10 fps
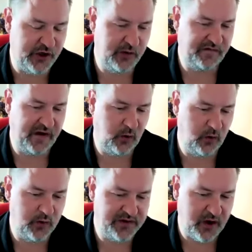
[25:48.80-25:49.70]
do you
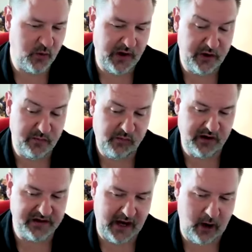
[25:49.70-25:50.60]
feel so when you
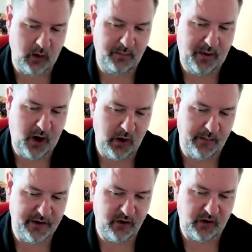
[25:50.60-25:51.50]
print out a
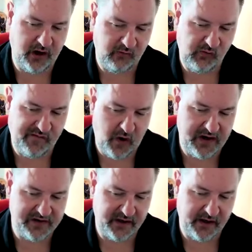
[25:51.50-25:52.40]
poem and you're kind of
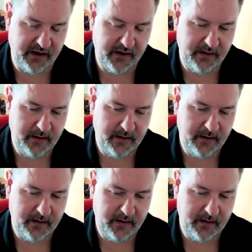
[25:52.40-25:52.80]
revising it?